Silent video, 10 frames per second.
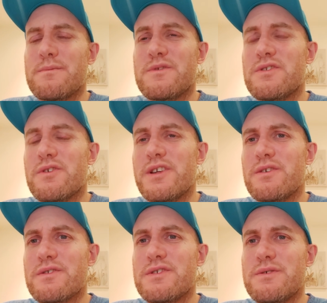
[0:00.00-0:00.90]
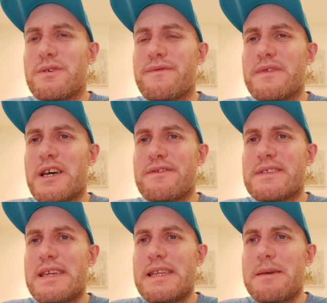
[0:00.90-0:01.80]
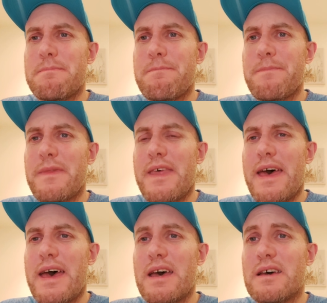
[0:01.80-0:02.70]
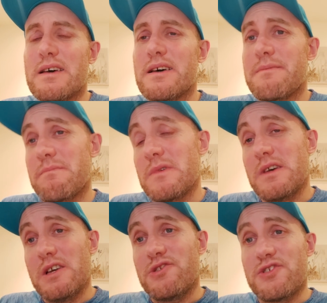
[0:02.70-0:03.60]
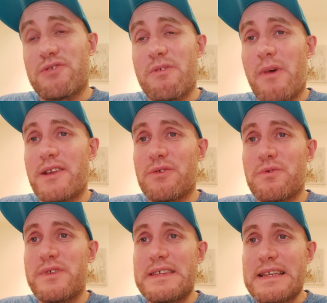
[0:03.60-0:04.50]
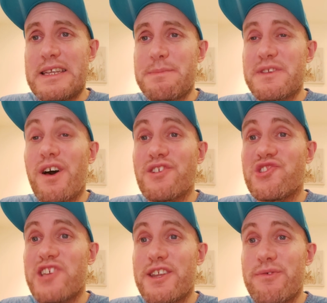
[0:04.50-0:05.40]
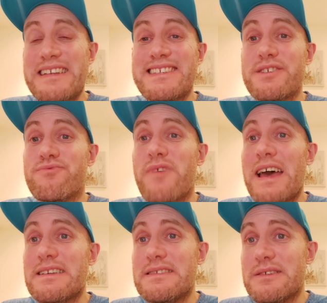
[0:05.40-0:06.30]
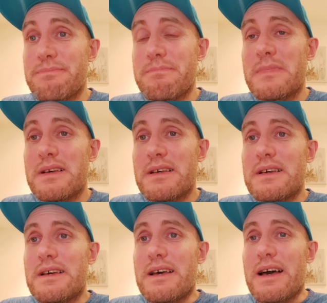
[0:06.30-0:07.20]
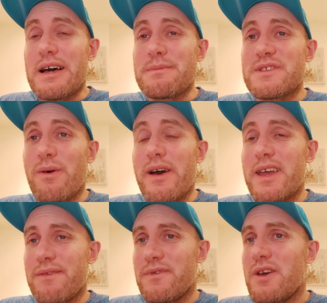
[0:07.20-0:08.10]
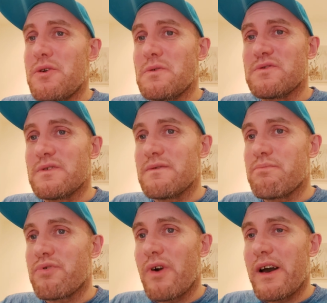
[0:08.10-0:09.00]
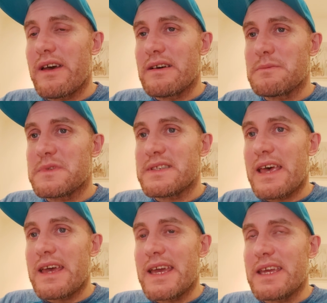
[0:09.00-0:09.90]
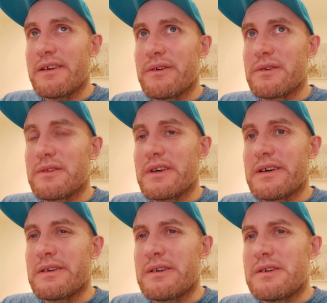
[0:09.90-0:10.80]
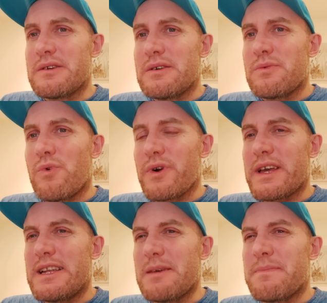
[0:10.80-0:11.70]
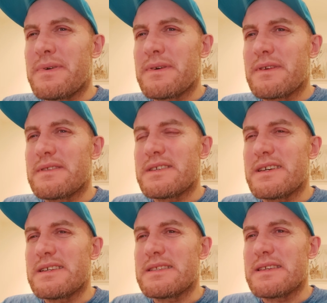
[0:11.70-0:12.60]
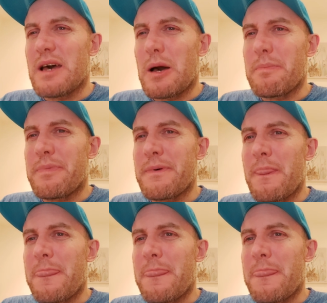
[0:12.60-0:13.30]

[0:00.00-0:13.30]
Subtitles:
I'm sorry not to have seen him there. Just a reminder, all these clips are generated at random, so I have no sort of prior say on what clip turns up.